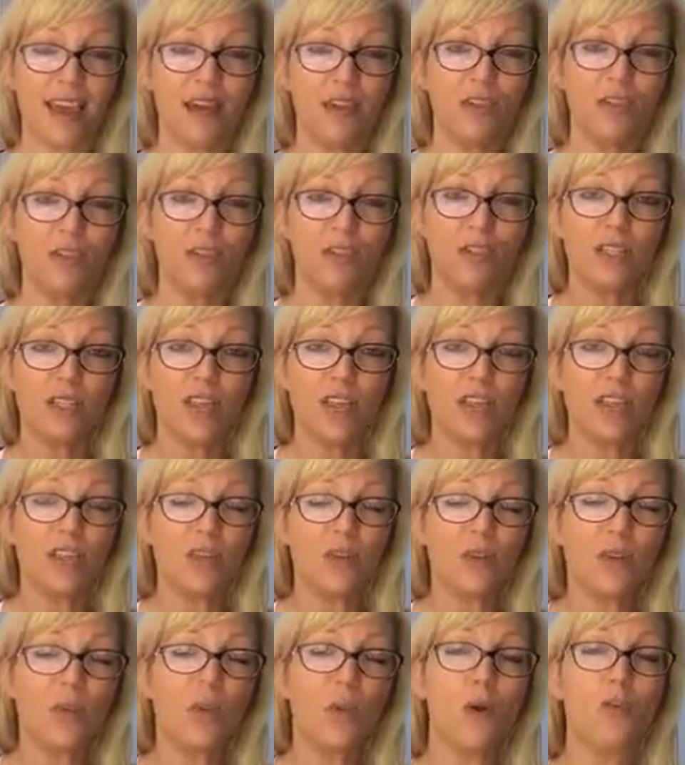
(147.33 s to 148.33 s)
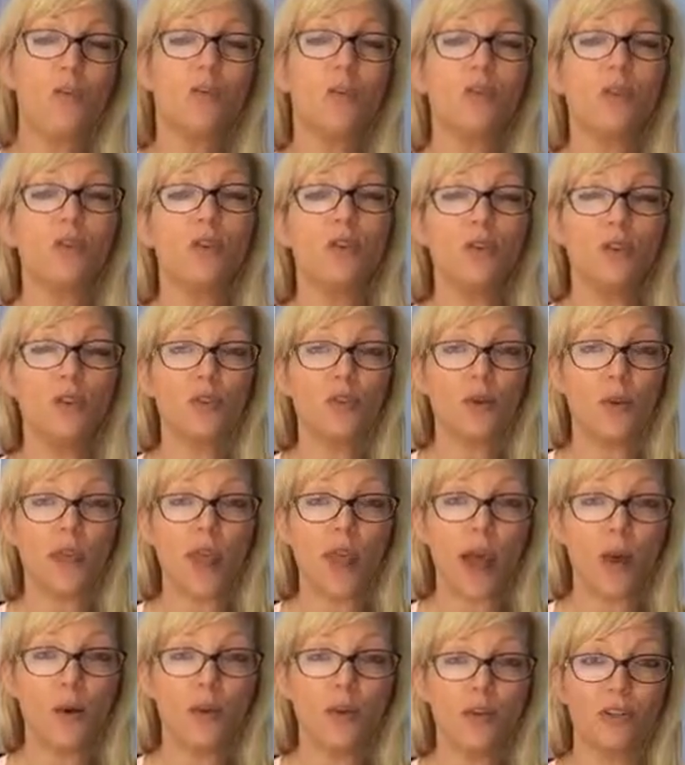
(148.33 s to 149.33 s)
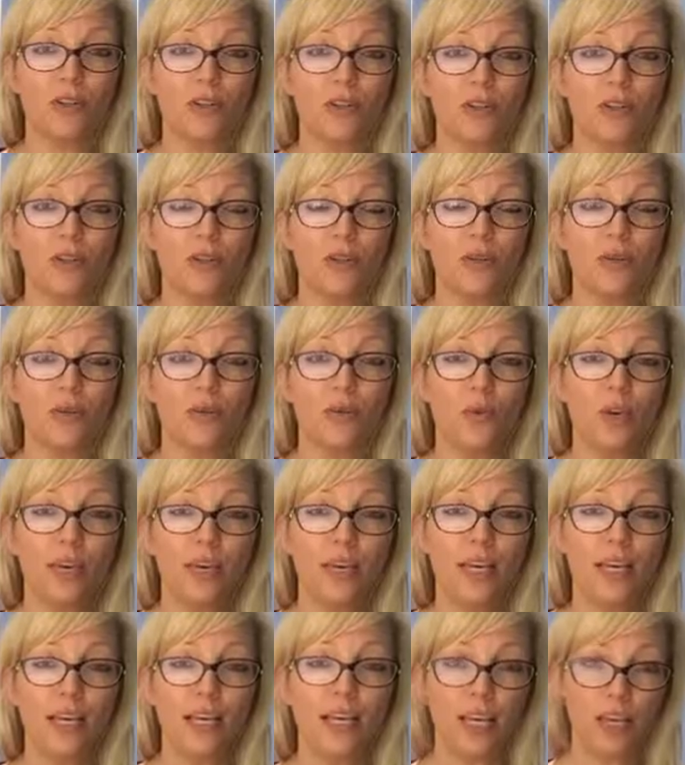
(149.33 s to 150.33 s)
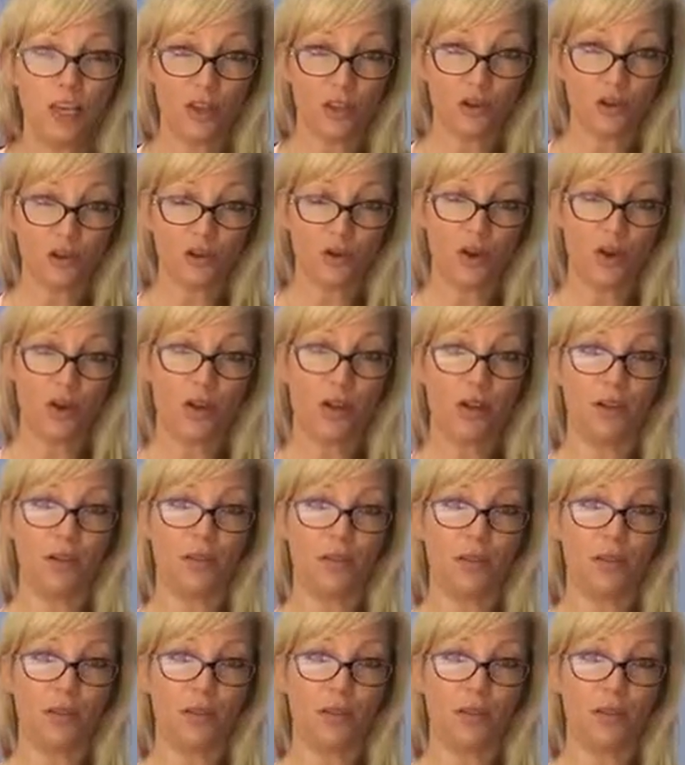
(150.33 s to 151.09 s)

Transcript: and it should take you anywhere from 2 to 3 hours to get through it all.